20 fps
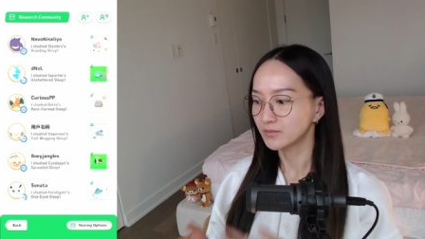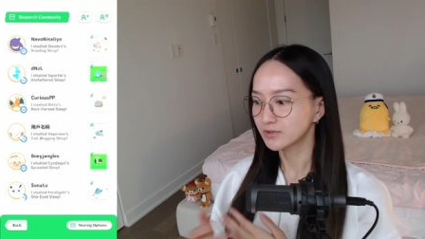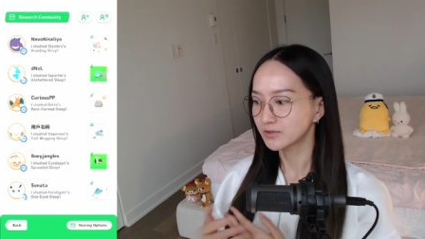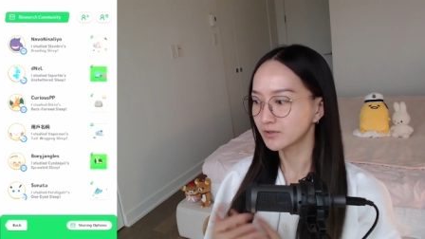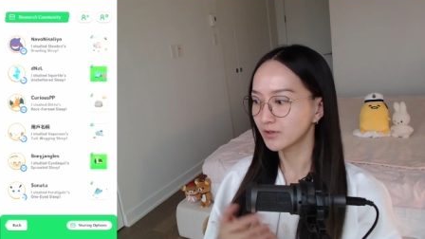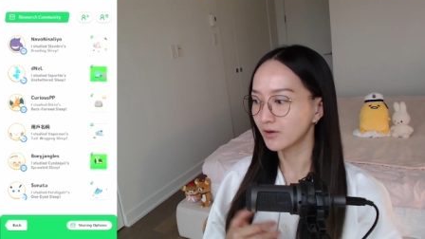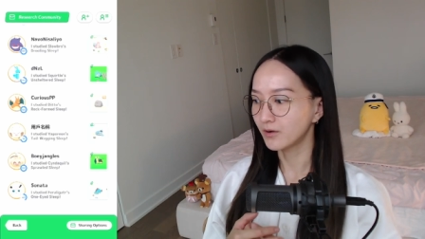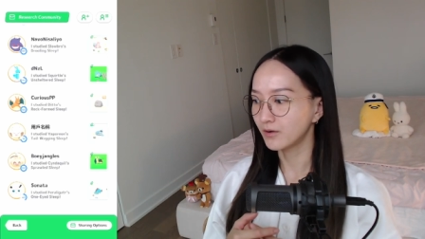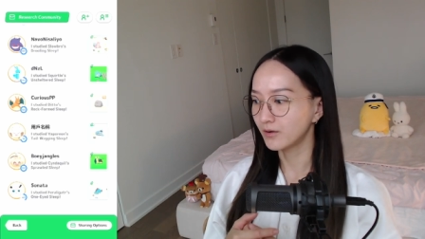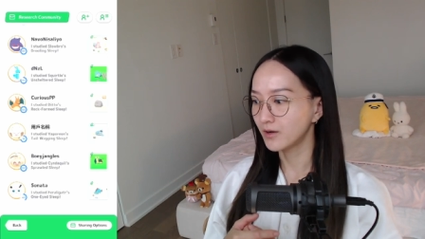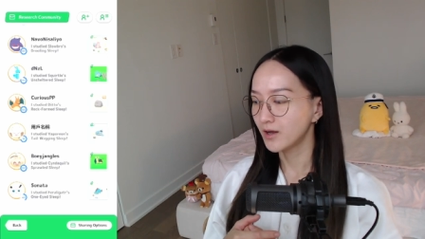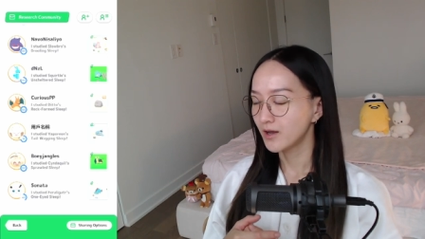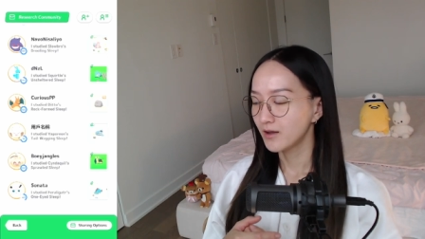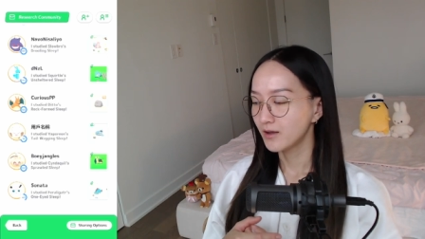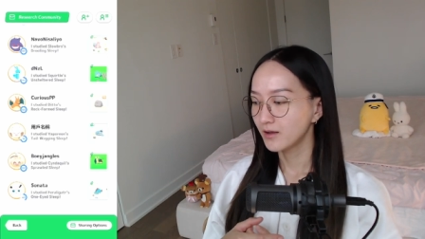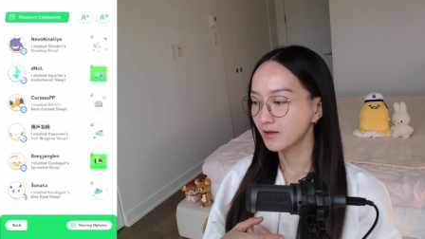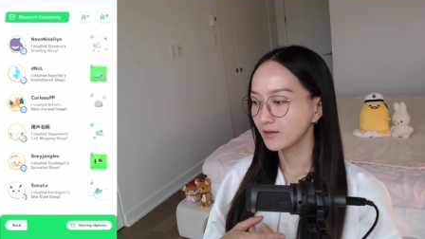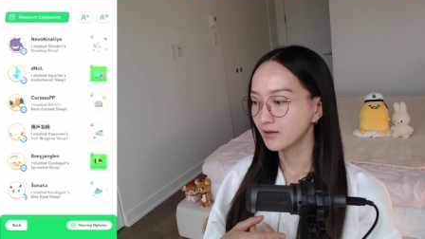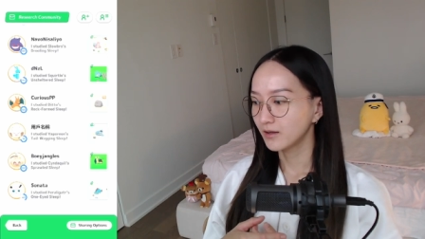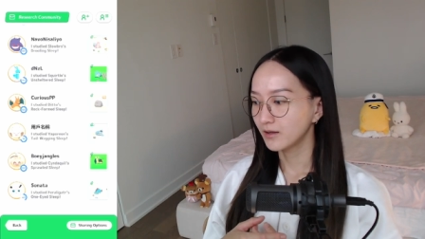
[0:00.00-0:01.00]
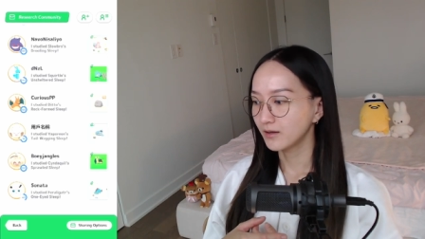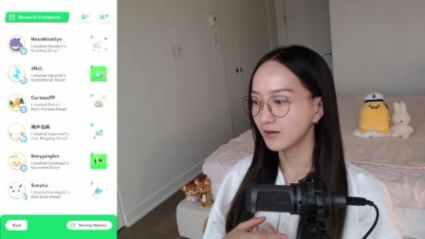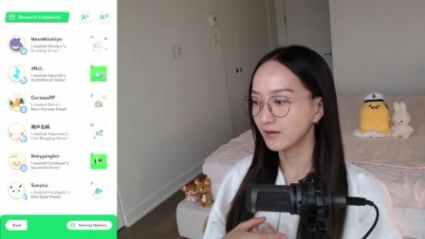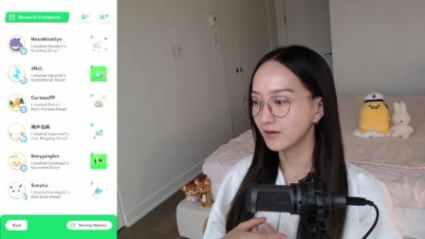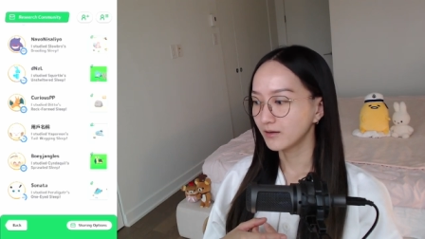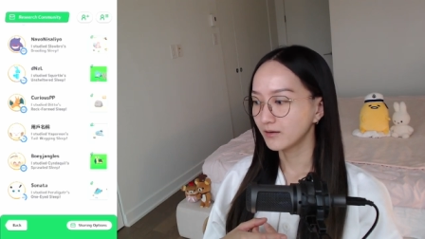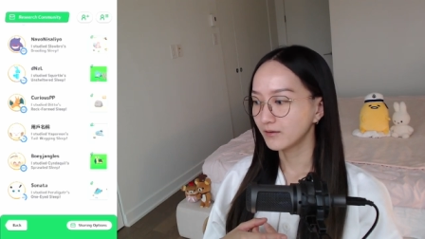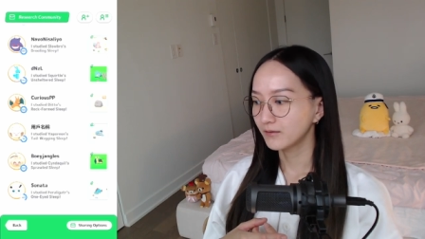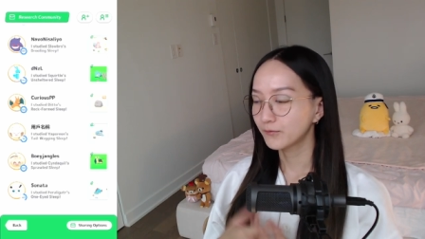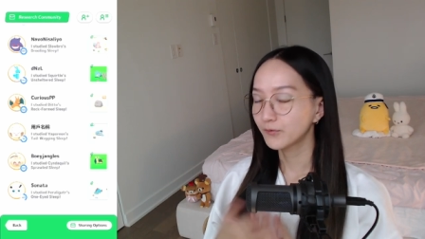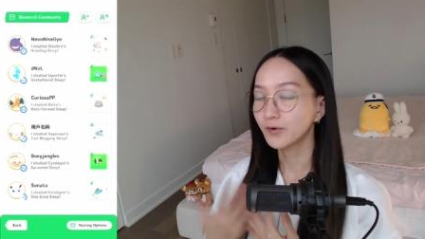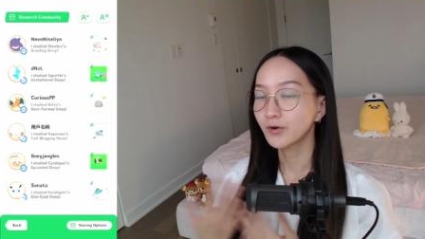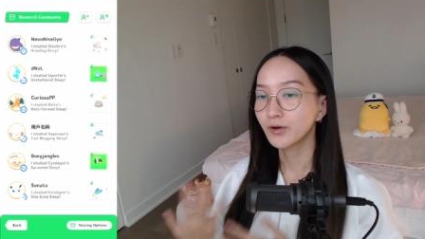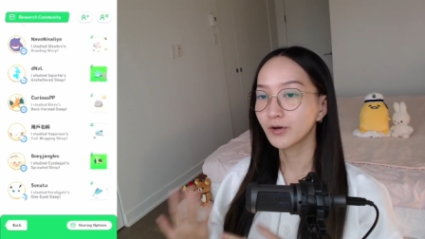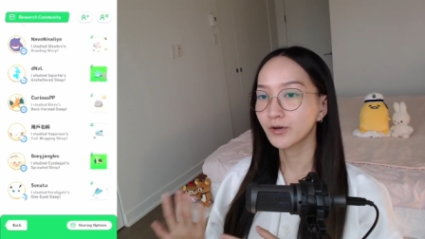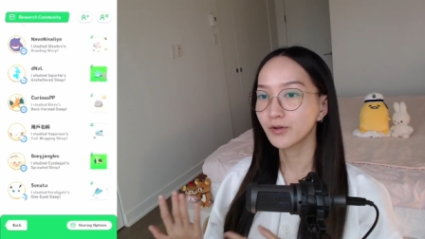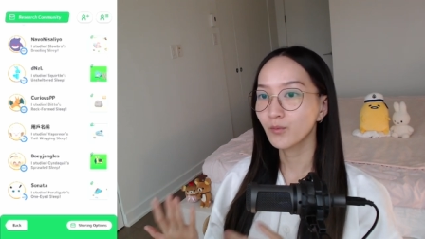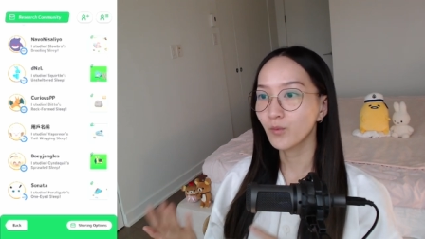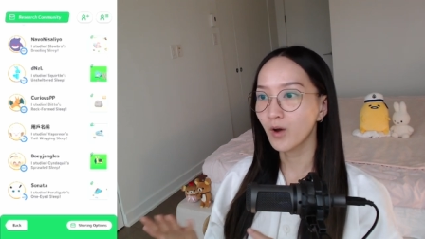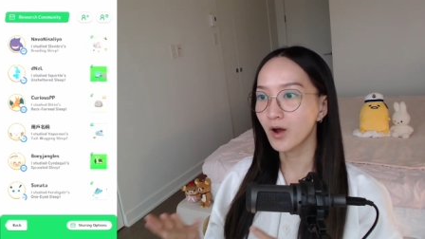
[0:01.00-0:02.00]
So for
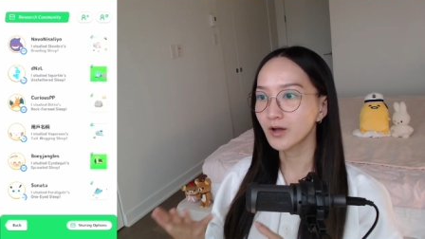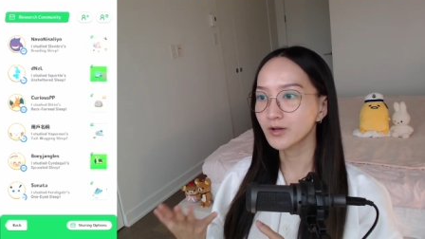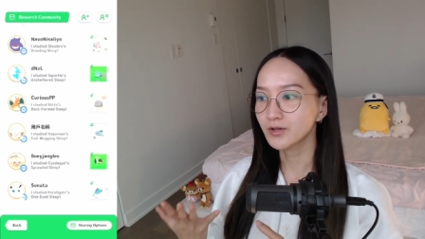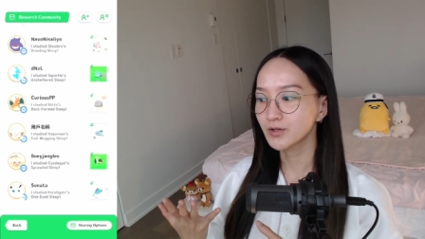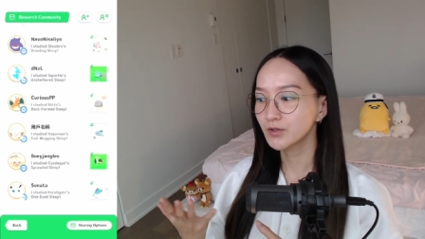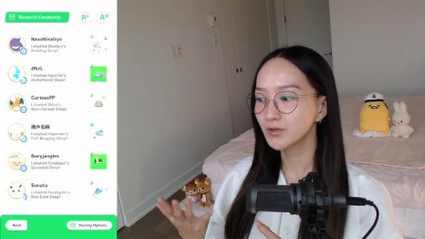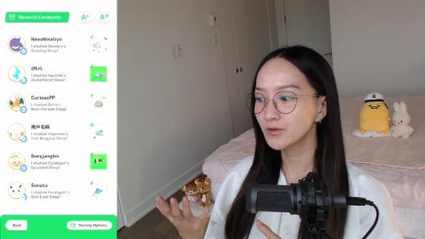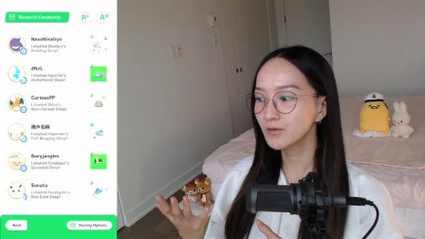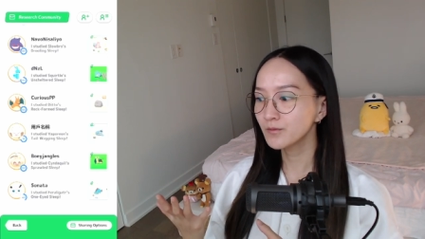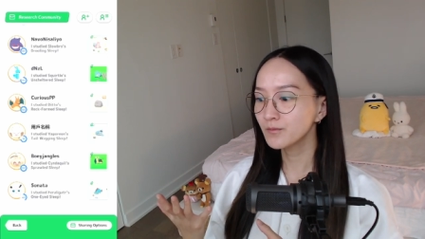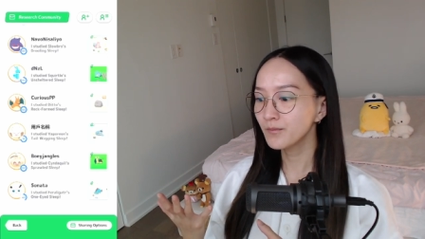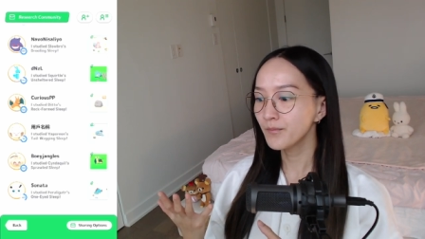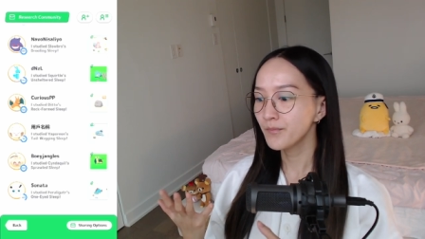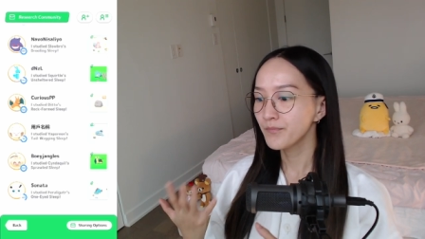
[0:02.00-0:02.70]
the washroom,